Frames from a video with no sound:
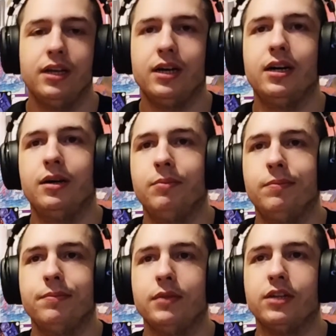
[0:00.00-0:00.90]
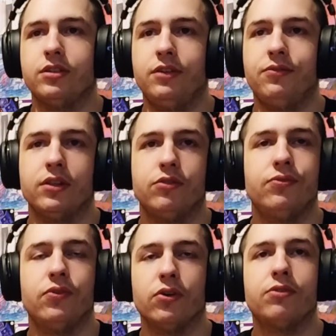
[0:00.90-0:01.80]
I thought it felt too
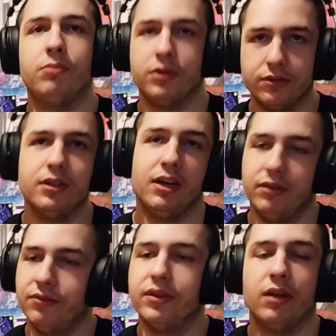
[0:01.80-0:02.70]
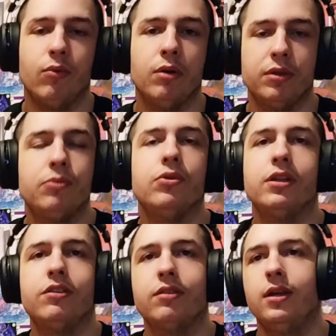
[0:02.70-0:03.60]
forced, but I've definitely warmed up to
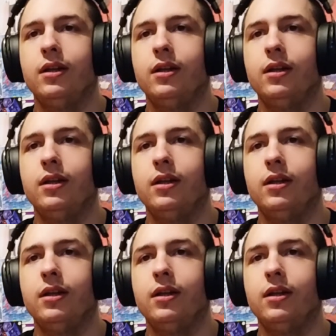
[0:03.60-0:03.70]
it.